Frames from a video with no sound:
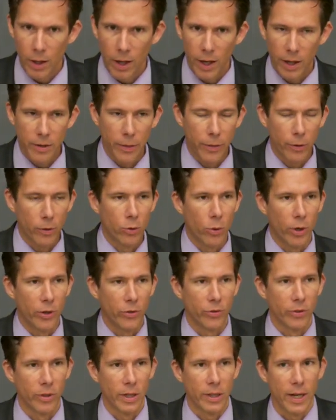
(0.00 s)
And the third
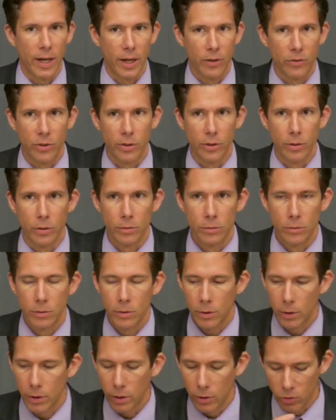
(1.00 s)
question I'd ask here
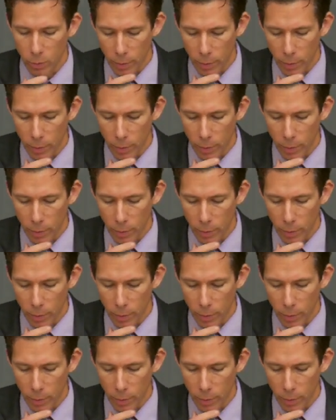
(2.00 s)
is